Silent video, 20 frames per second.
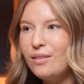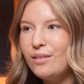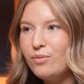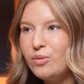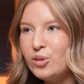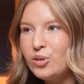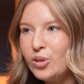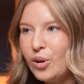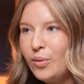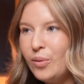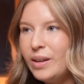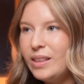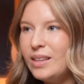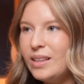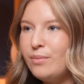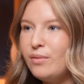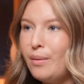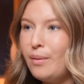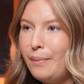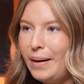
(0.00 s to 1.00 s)
that result in
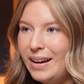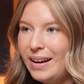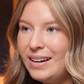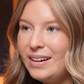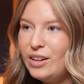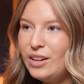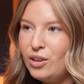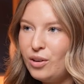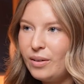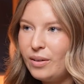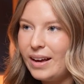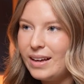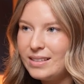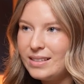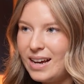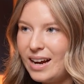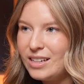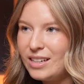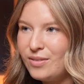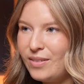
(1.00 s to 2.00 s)
them remaining a UK
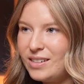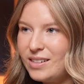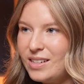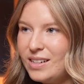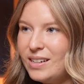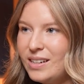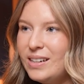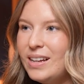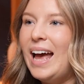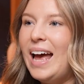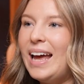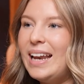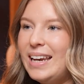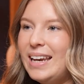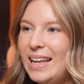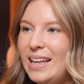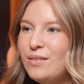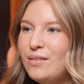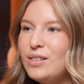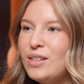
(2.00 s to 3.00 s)
tax resident and
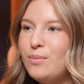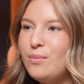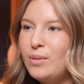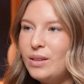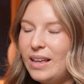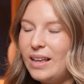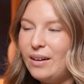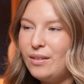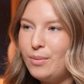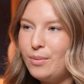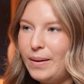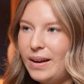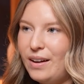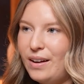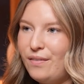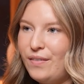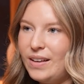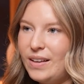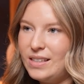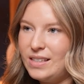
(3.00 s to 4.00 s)
leaves them without the
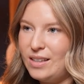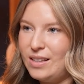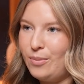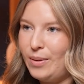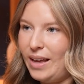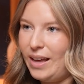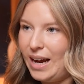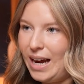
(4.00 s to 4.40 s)
benefits that we